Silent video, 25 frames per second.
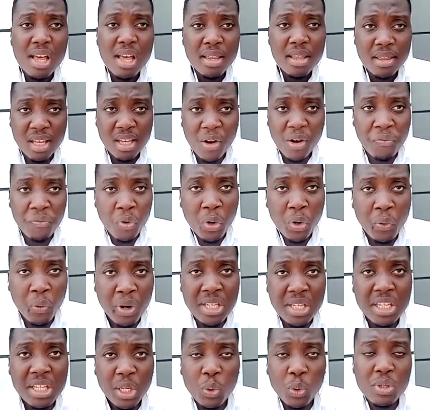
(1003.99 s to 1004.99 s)
Therefore,
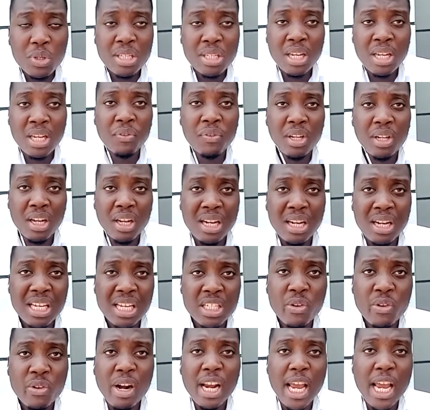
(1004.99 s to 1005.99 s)
Chris Hughton, after the
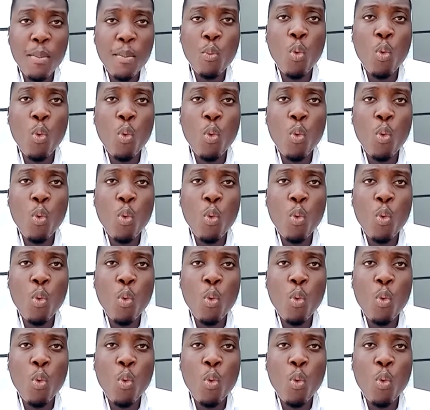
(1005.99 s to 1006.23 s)
Nigeria game,